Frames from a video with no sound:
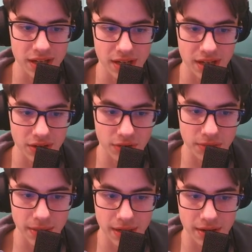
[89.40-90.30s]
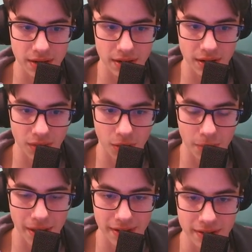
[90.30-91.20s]
It could have been a lot
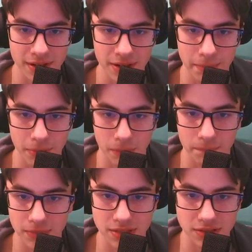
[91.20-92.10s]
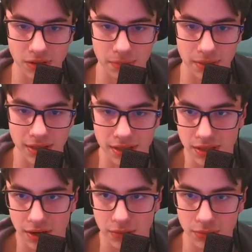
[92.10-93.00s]
better, but it's not been,
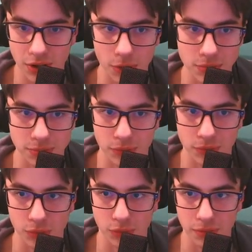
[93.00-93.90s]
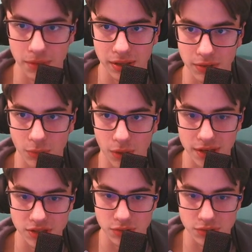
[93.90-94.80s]
optimal for them. I don't know why it
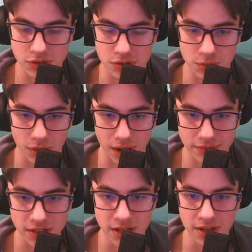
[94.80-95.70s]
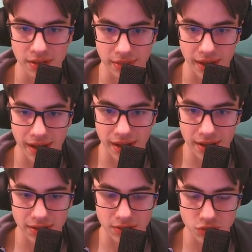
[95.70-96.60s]
shows 2 graphs there.
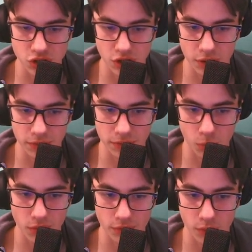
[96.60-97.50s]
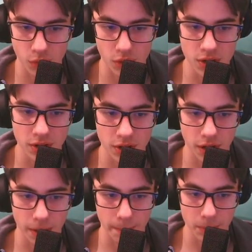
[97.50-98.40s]
It does show one for
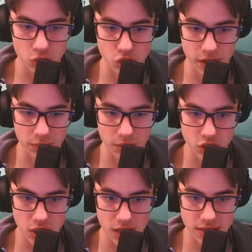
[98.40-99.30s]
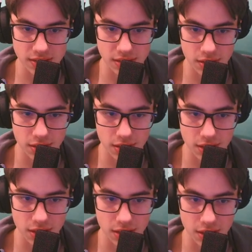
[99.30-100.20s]
Munchen, which is
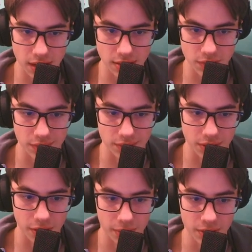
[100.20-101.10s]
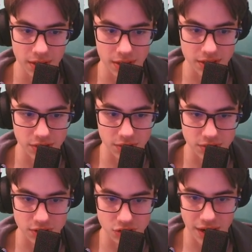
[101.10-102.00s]
I don't even know. It shows
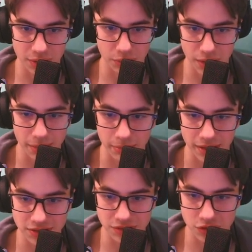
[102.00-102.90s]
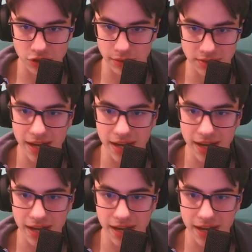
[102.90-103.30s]
the triangle there, but then it's not showing us.